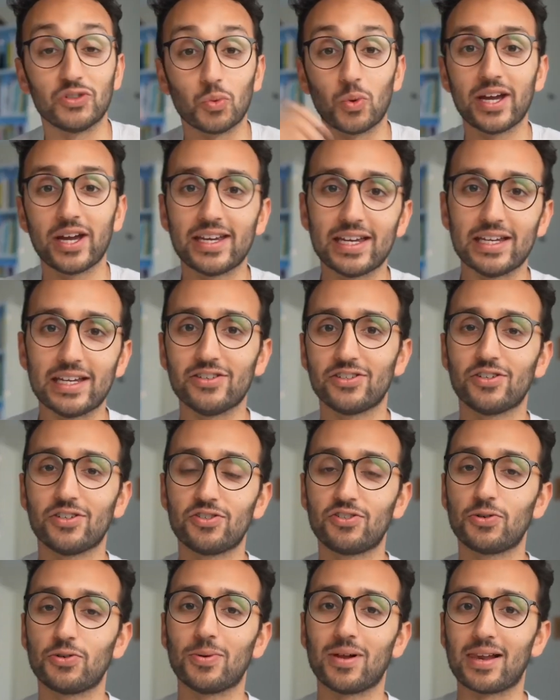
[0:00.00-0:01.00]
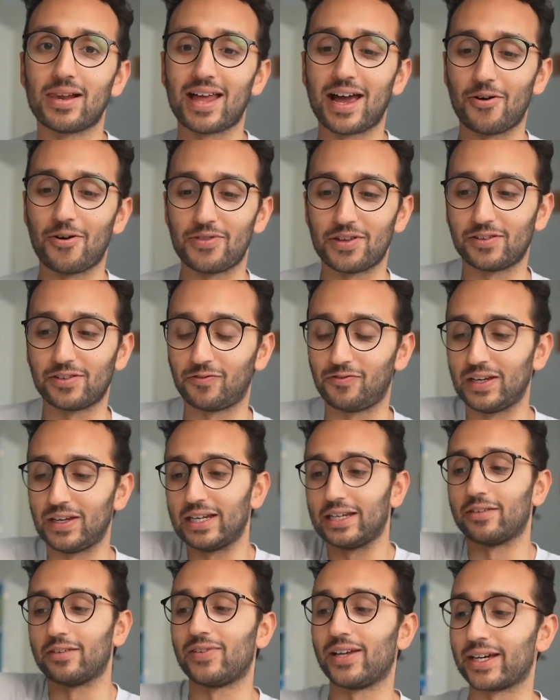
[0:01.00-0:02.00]
way easier to allow this
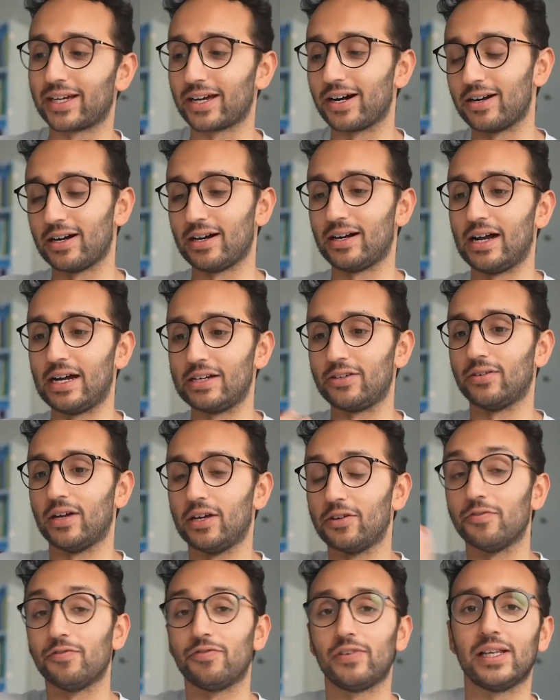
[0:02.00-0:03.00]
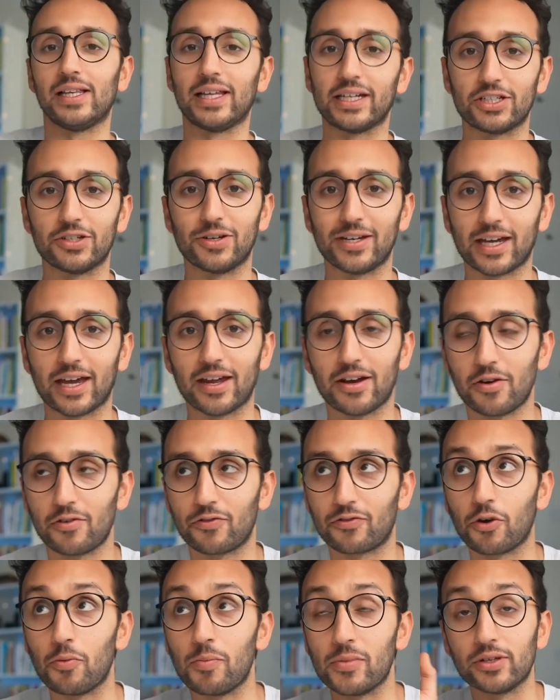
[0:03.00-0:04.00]
feeling of like, oh, I don't feel like doing it,
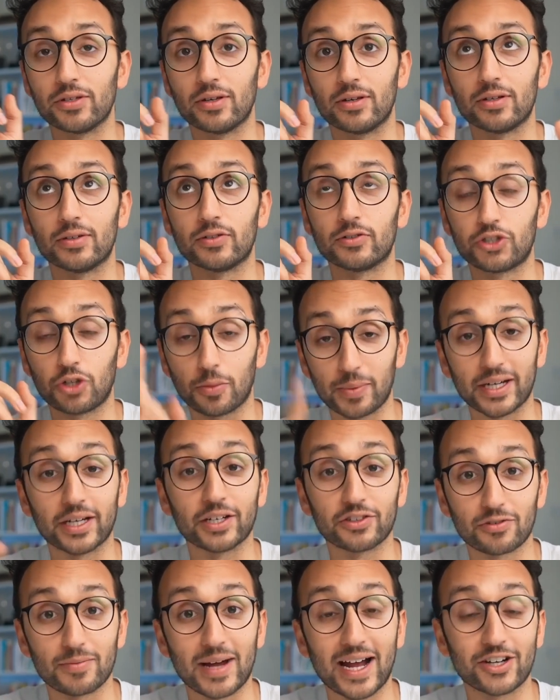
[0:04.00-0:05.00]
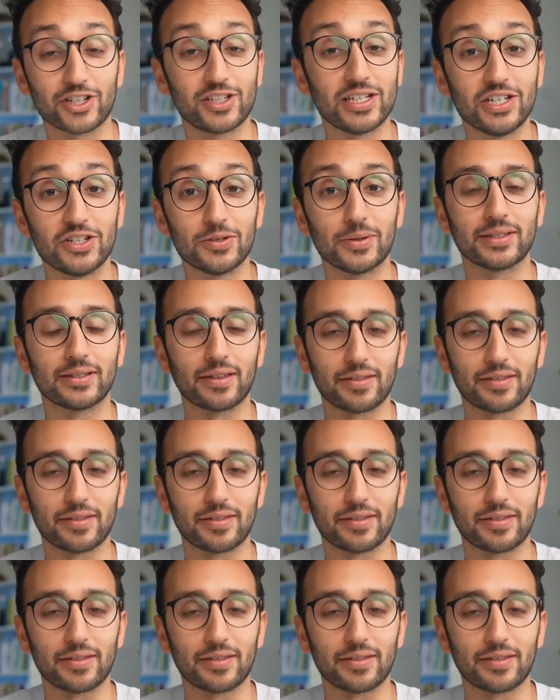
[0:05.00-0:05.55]
from stopping us from actually doing the